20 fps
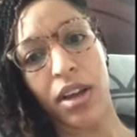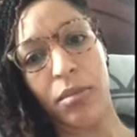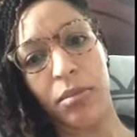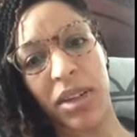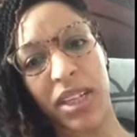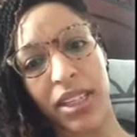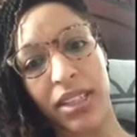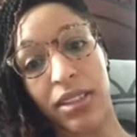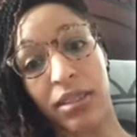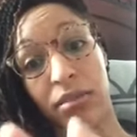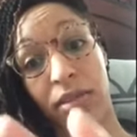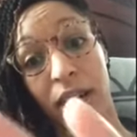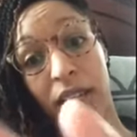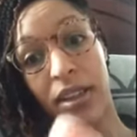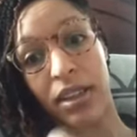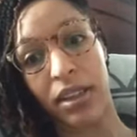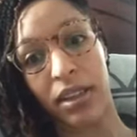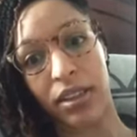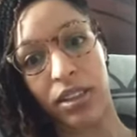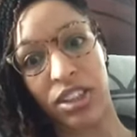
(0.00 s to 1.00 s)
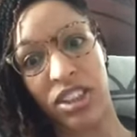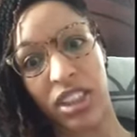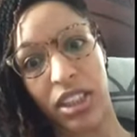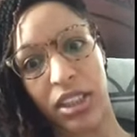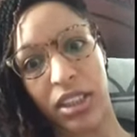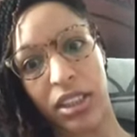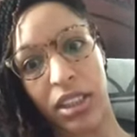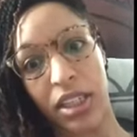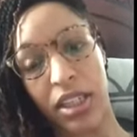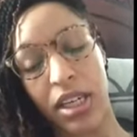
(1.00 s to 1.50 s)
but he's right there
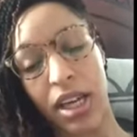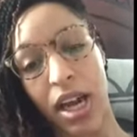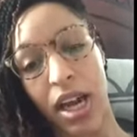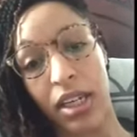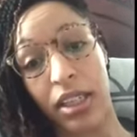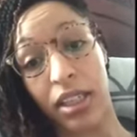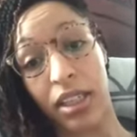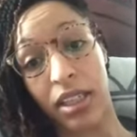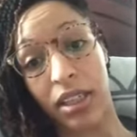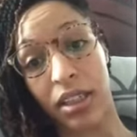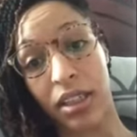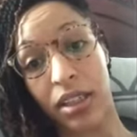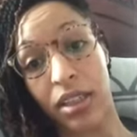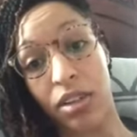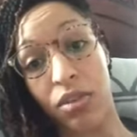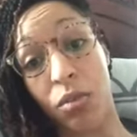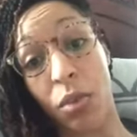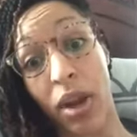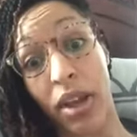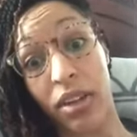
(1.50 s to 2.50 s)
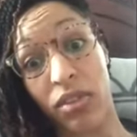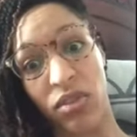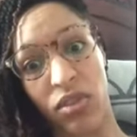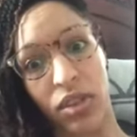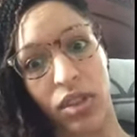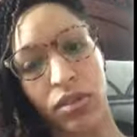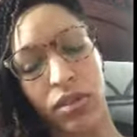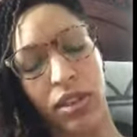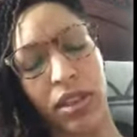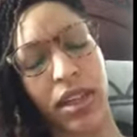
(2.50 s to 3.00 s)
gently knocking, waiting for
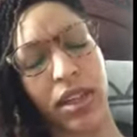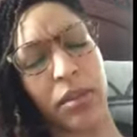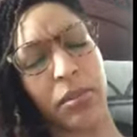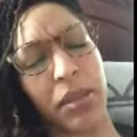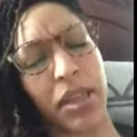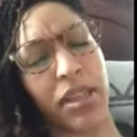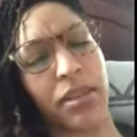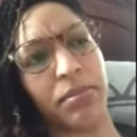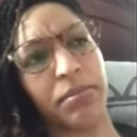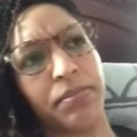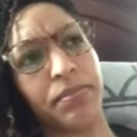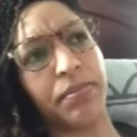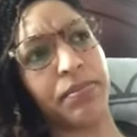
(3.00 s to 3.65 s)
you to let him in.